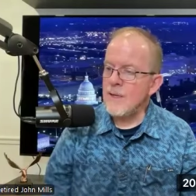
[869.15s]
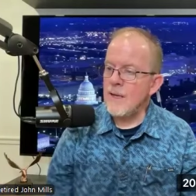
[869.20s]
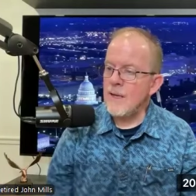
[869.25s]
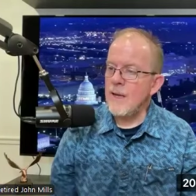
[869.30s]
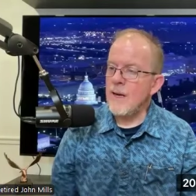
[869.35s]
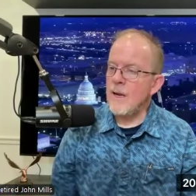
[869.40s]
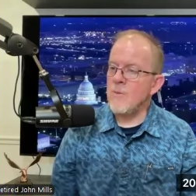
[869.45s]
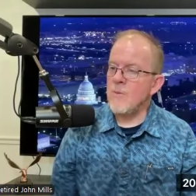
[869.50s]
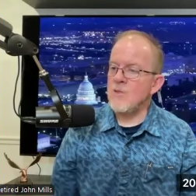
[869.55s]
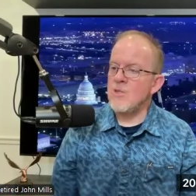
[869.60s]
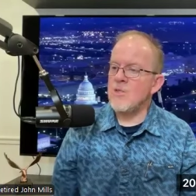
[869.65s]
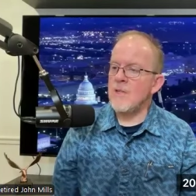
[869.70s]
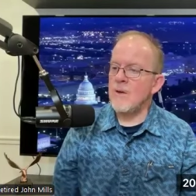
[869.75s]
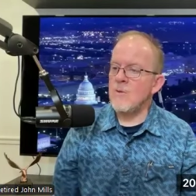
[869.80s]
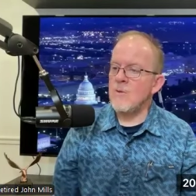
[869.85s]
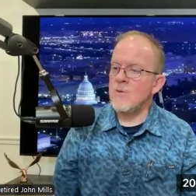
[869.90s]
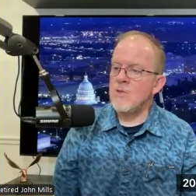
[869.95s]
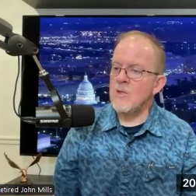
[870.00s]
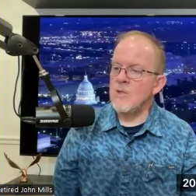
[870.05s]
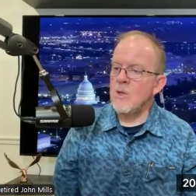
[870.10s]
And I was I
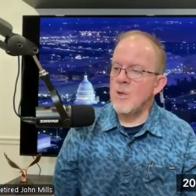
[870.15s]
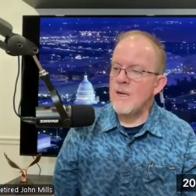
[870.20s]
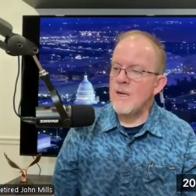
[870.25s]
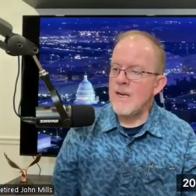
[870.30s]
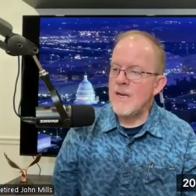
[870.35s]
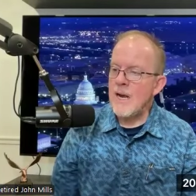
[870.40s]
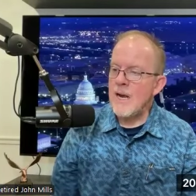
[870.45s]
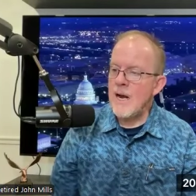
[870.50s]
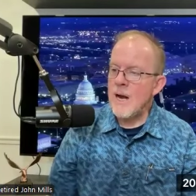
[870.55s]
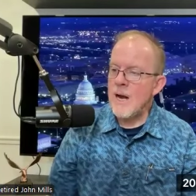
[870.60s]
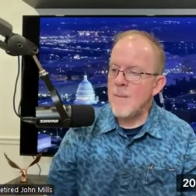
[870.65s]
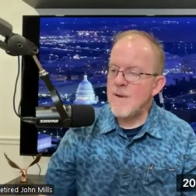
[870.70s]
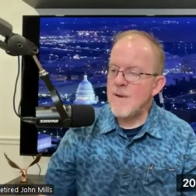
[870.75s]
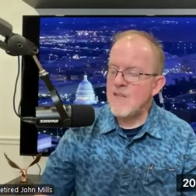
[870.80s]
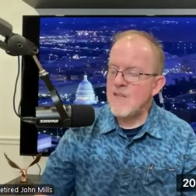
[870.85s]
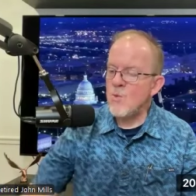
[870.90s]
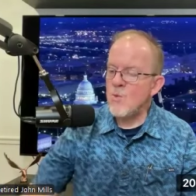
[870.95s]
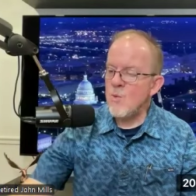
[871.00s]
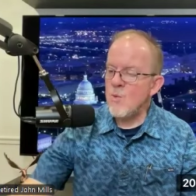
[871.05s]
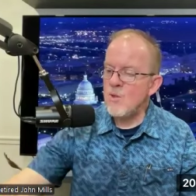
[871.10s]
was looking up.
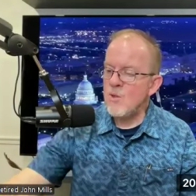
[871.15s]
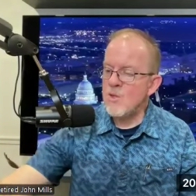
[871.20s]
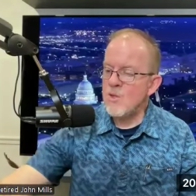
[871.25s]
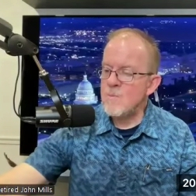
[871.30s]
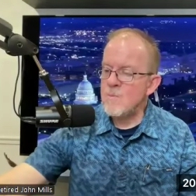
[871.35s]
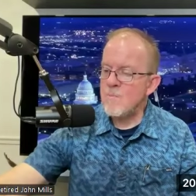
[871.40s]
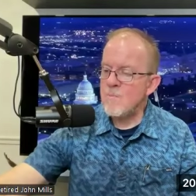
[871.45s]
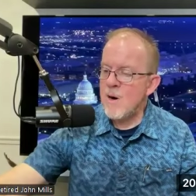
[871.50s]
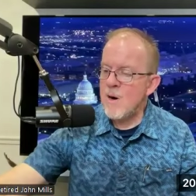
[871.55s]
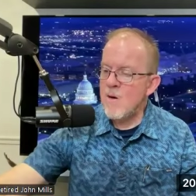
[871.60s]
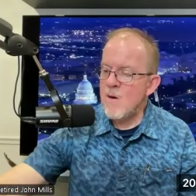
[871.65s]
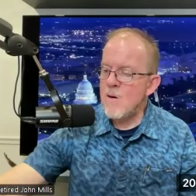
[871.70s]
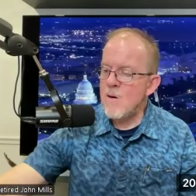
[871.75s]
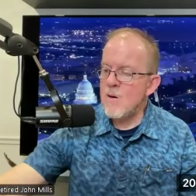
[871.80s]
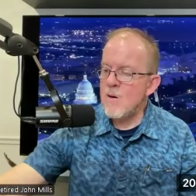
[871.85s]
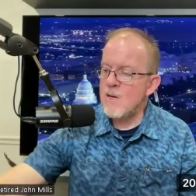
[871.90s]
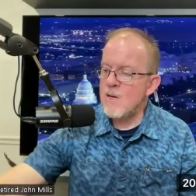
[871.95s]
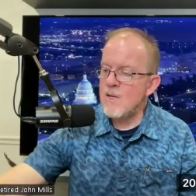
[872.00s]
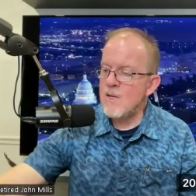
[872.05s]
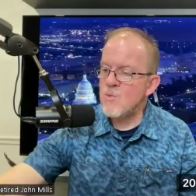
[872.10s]
It's
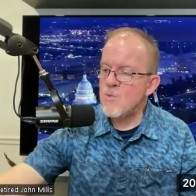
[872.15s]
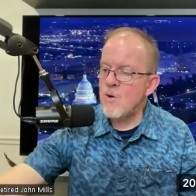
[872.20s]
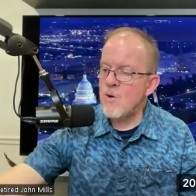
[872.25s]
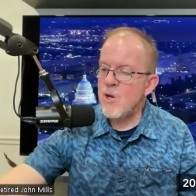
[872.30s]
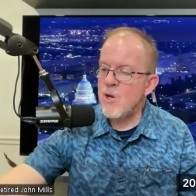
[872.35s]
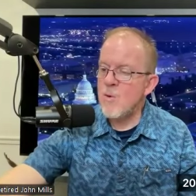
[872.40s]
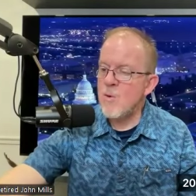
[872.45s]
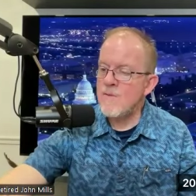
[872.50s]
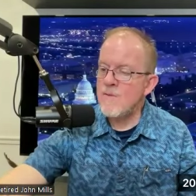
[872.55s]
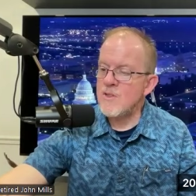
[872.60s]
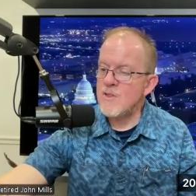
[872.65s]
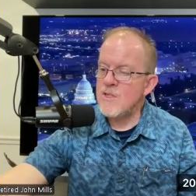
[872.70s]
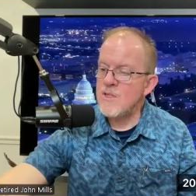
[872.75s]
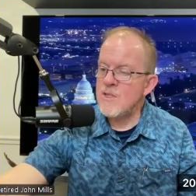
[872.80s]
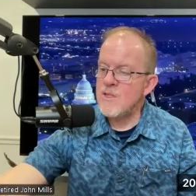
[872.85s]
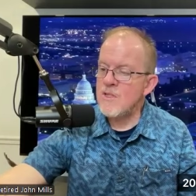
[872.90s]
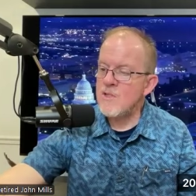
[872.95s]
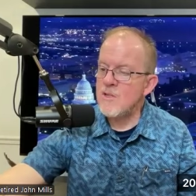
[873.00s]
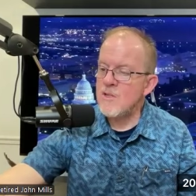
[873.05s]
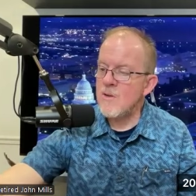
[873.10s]
Wilkes-Barre is where you have a
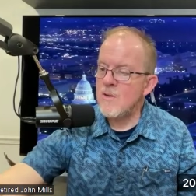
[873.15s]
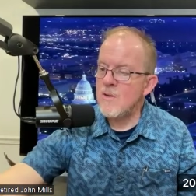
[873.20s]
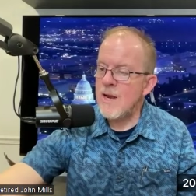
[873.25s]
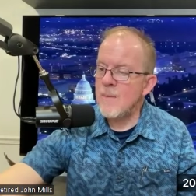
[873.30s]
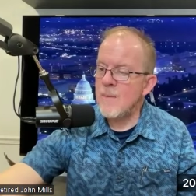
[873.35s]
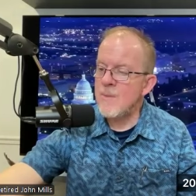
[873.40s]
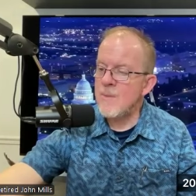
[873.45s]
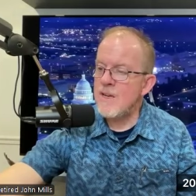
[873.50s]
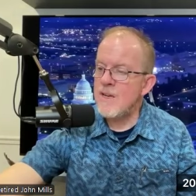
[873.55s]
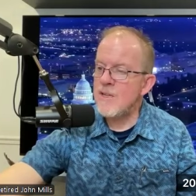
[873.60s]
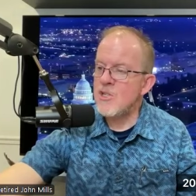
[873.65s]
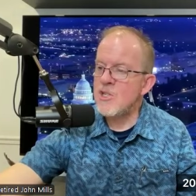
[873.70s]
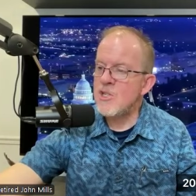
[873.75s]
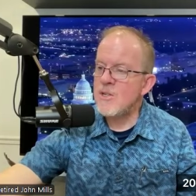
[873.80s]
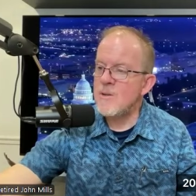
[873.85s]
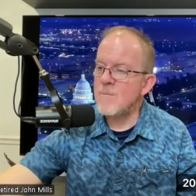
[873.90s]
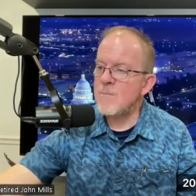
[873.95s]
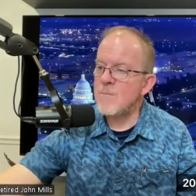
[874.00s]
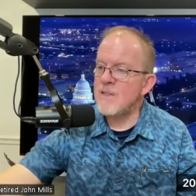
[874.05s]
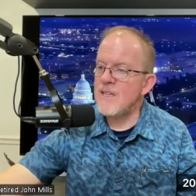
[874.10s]
sister
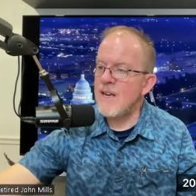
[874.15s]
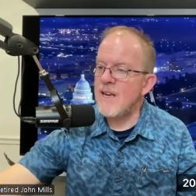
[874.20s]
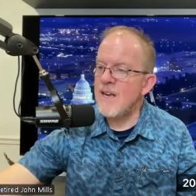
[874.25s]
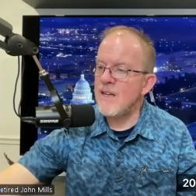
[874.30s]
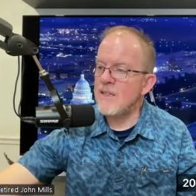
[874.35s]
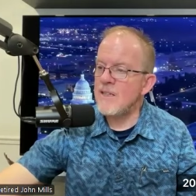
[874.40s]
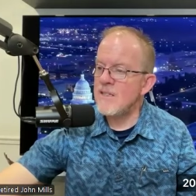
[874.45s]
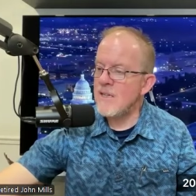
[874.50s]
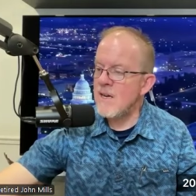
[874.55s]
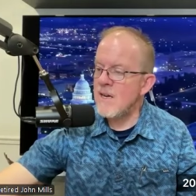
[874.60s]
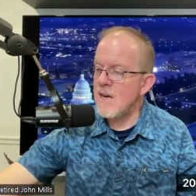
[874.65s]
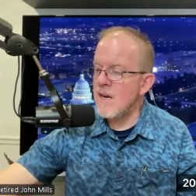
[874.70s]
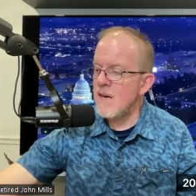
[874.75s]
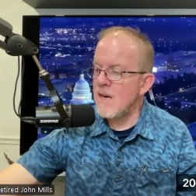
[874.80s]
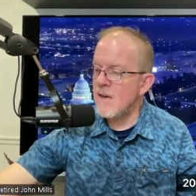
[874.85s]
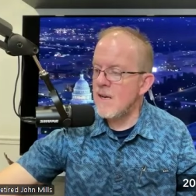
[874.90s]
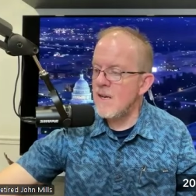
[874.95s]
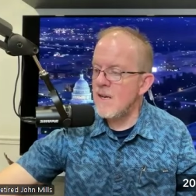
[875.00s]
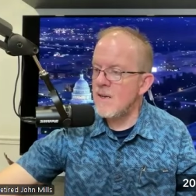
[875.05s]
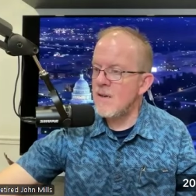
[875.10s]
ammunition plant uh,
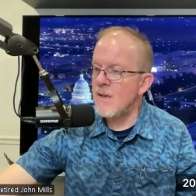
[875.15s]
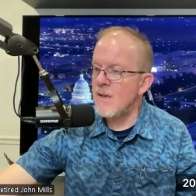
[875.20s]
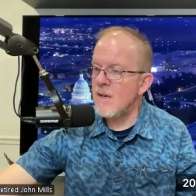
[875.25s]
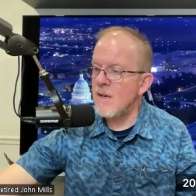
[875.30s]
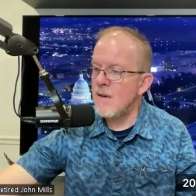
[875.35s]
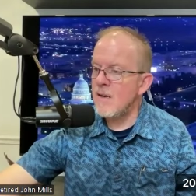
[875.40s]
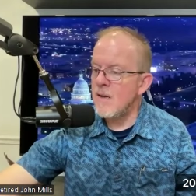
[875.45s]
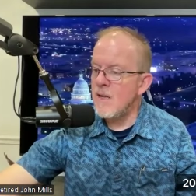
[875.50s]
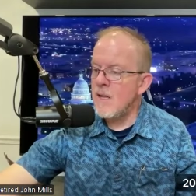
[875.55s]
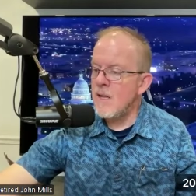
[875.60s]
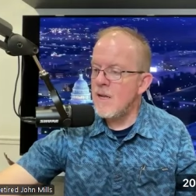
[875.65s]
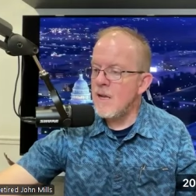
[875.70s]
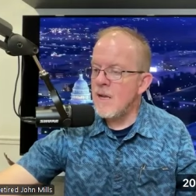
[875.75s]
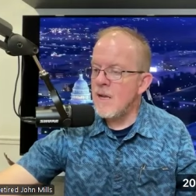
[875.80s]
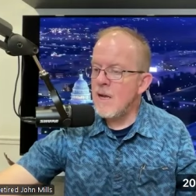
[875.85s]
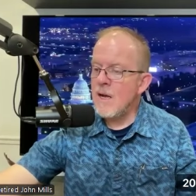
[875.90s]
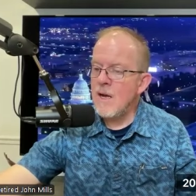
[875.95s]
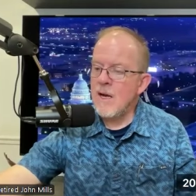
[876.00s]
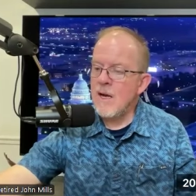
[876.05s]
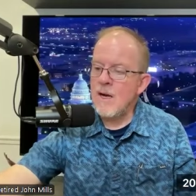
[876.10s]
in uh,
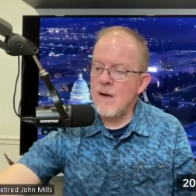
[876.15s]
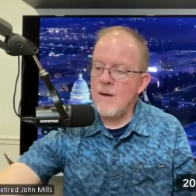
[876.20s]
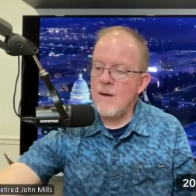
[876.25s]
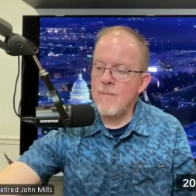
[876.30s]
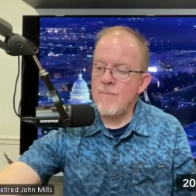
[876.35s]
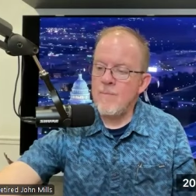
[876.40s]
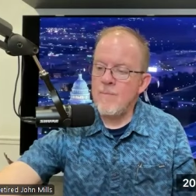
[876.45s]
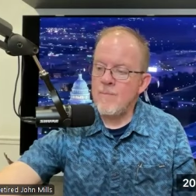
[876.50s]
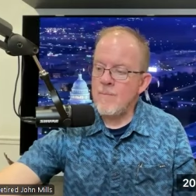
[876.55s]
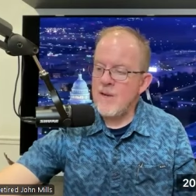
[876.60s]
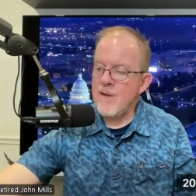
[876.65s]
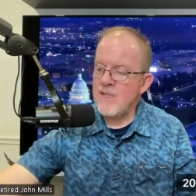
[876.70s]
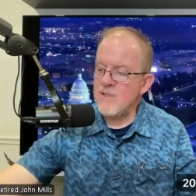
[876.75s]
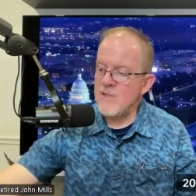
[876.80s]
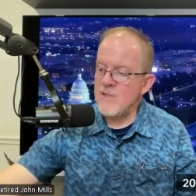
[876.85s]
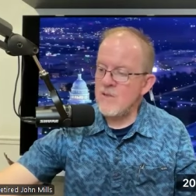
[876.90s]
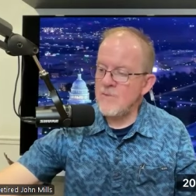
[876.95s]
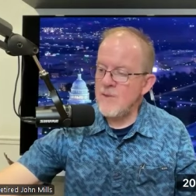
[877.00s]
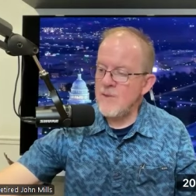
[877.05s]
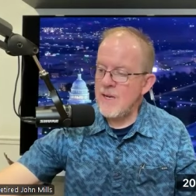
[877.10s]
uh,
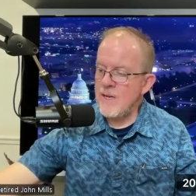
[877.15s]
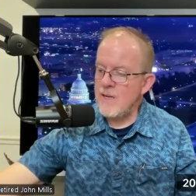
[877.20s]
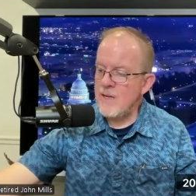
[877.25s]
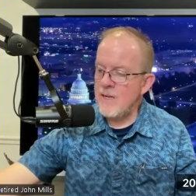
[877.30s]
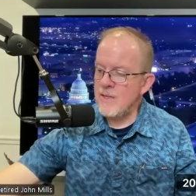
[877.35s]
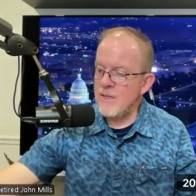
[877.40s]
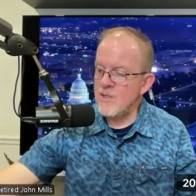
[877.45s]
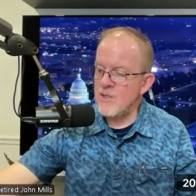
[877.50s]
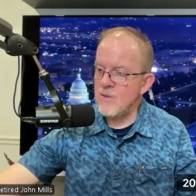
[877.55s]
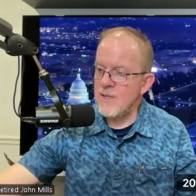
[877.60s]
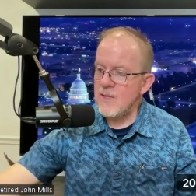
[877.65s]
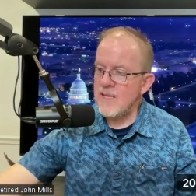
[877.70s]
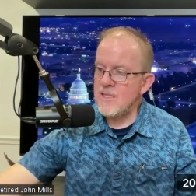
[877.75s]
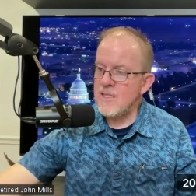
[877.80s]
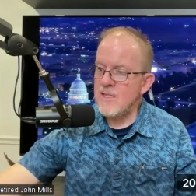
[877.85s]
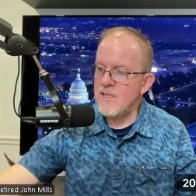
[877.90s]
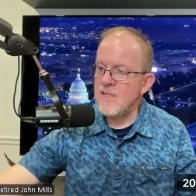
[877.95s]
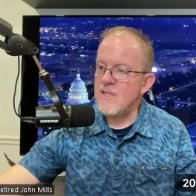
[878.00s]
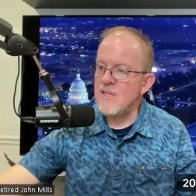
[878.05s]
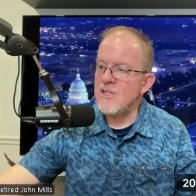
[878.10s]
Pennsylvania. So that's
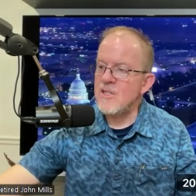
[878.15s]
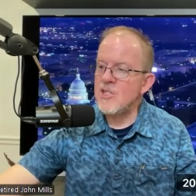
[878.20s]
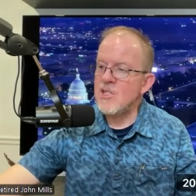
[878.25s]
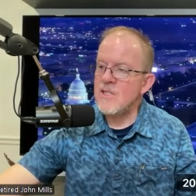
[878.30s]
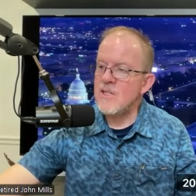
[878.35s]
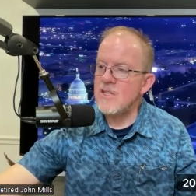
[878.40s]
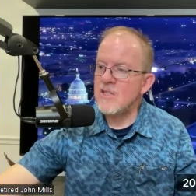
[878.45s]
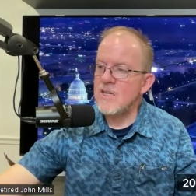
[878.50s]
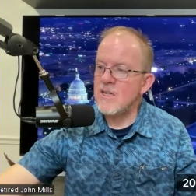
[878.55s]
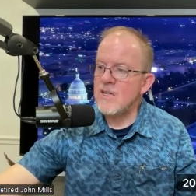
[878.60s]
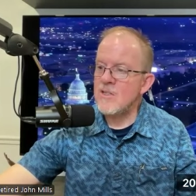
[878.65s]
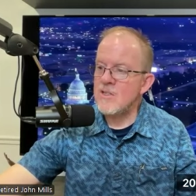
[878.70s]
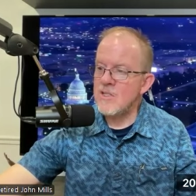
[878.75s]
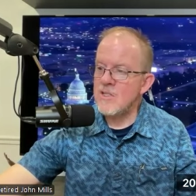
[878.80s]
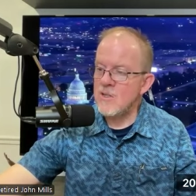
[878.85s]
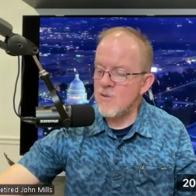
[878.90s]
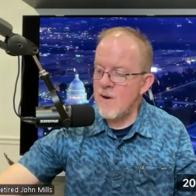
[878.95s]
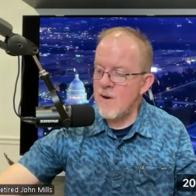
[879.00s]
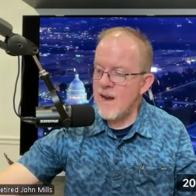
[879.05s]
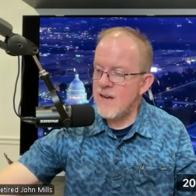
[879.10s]
in addition to
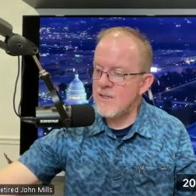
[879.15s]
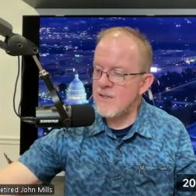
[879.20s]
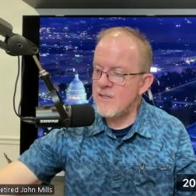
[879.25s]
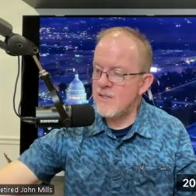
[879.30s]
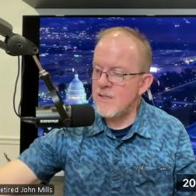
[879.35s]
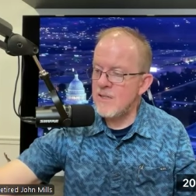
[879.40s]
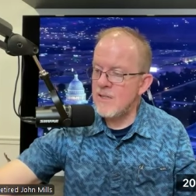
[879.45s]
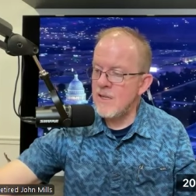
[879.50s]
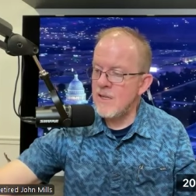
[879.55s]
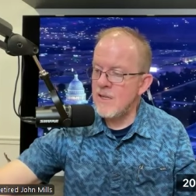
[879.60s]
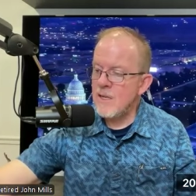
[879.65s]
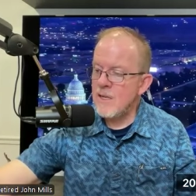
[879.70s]
Scranton.